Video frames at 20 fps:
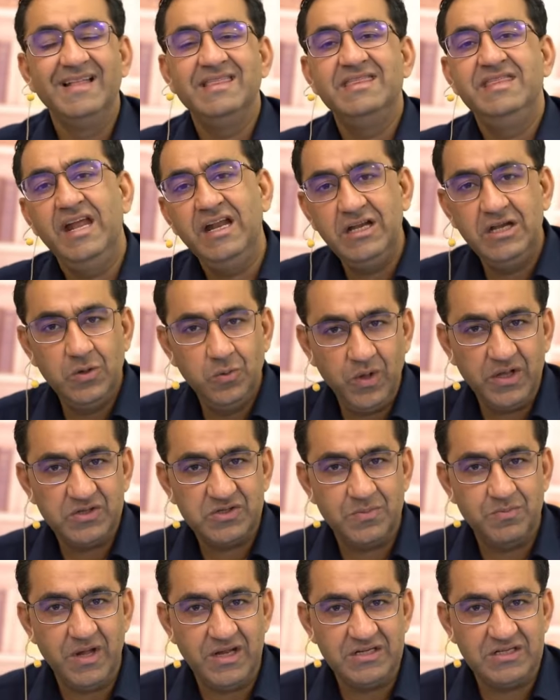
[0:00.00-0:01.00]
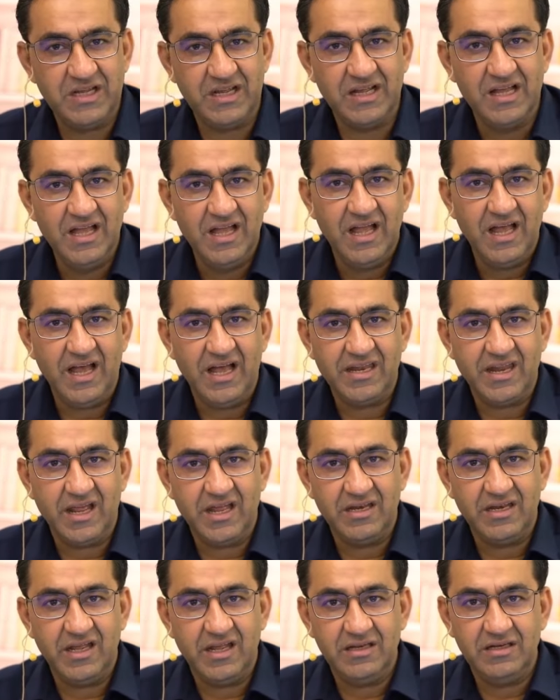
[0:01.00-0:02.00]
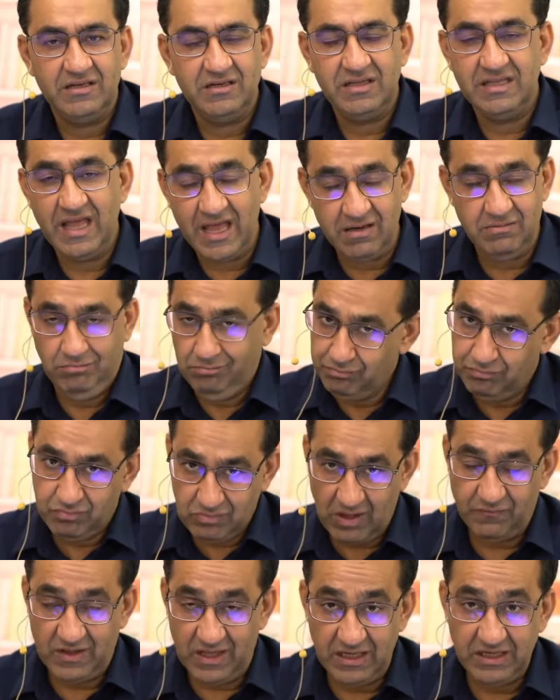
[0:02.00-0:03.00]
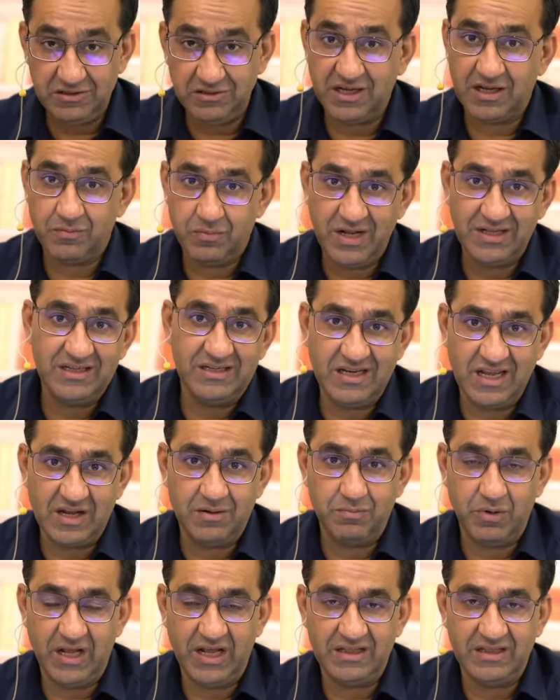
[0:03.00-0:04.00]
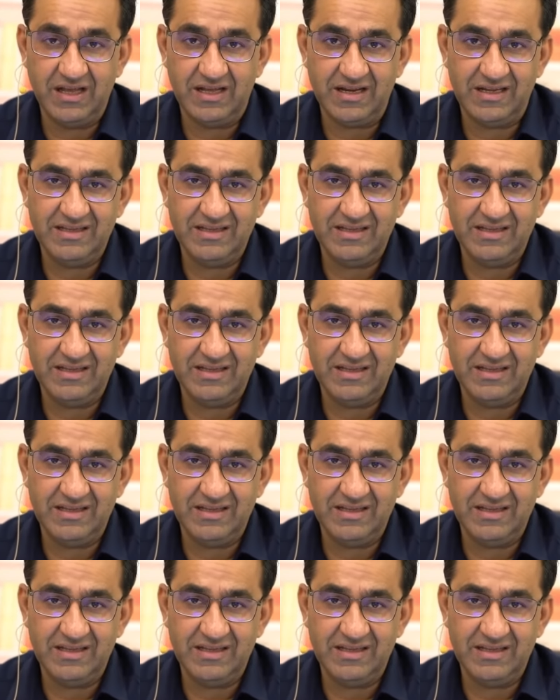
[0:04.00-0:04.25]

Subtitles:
then doing cementing, and then if they need to take a break, they take a break then.